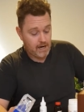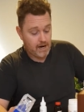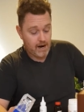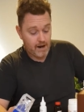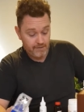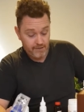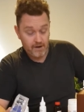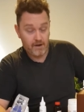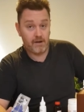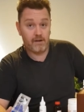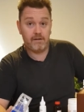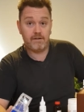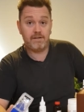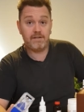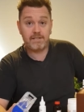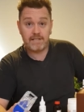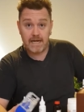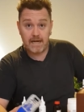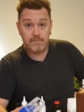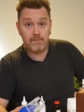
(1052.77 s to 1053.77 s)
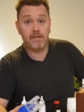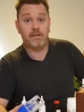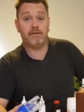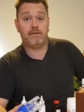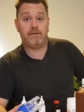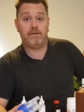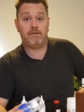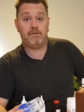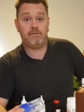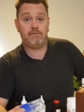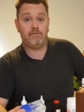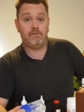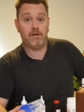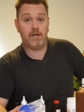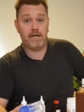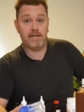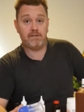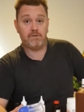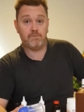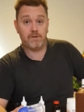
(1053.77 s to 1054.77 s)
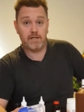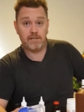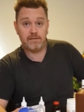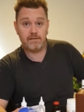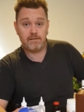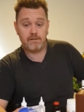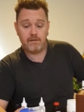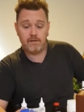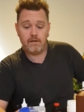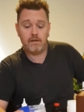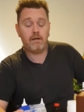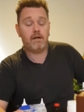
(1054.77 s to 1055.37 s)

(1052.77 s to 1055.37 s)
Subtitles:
other tablet related ones,